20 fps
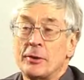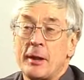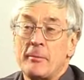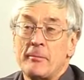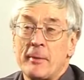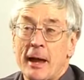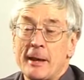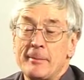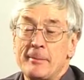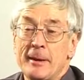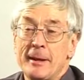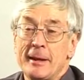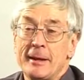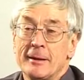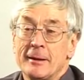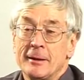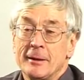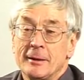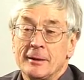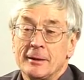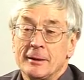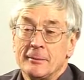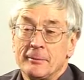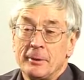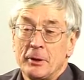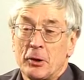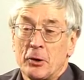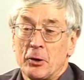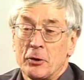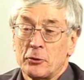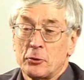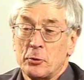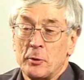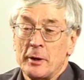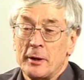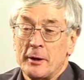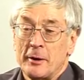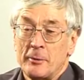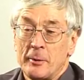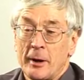that maybe because
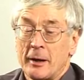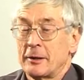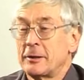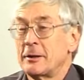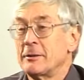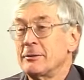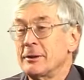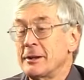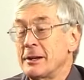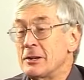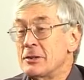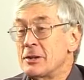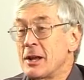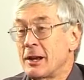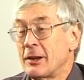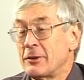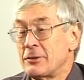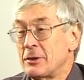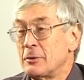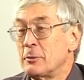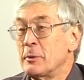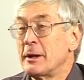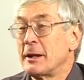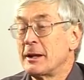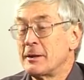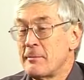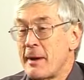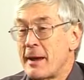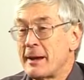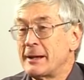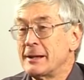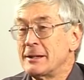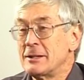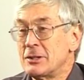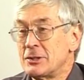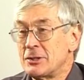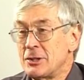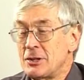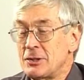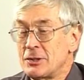we are relatively intelligent, we can make a
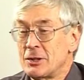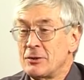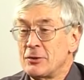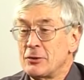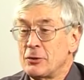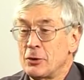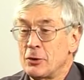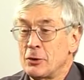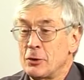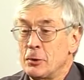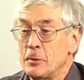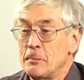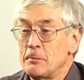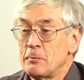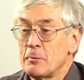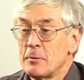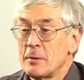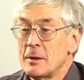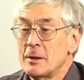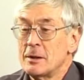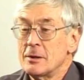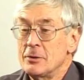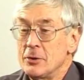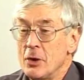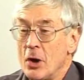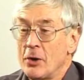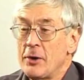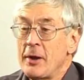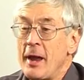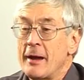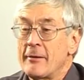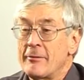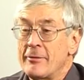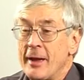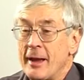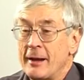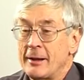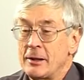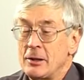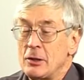decision to not have
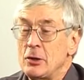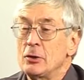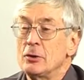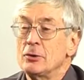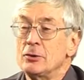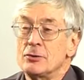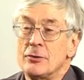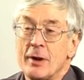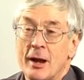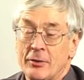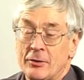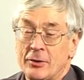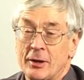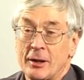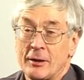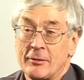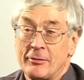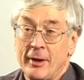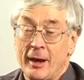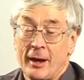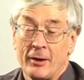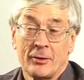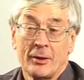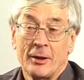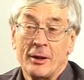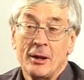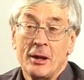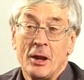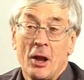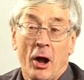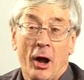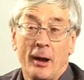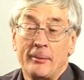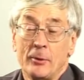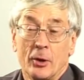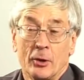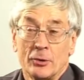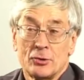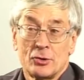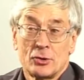that huge drastic effect. I'm
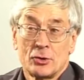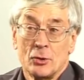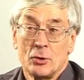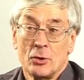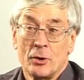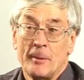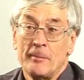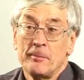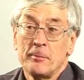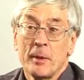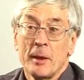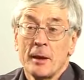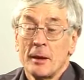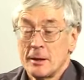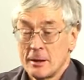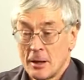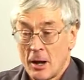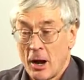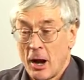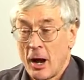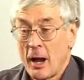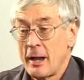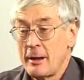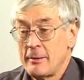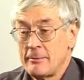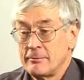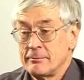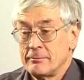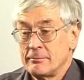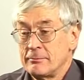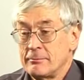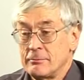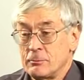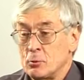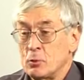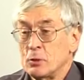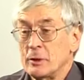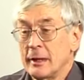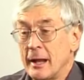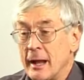not sure. I
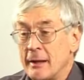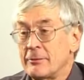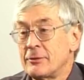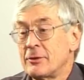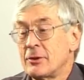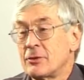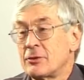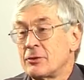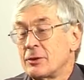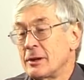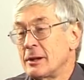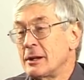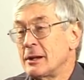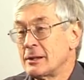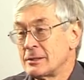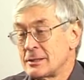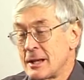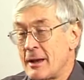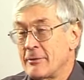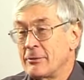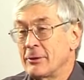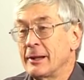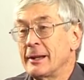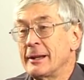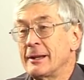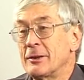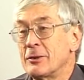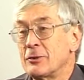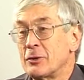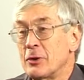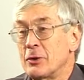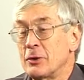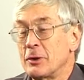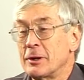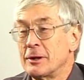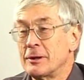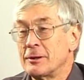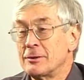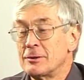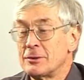would love to see us have leaders who
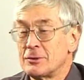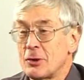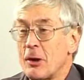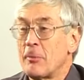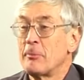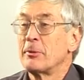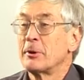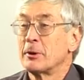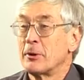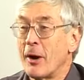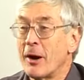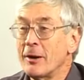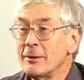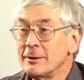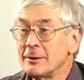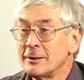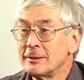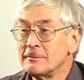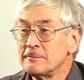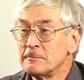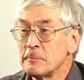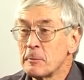can stop the growth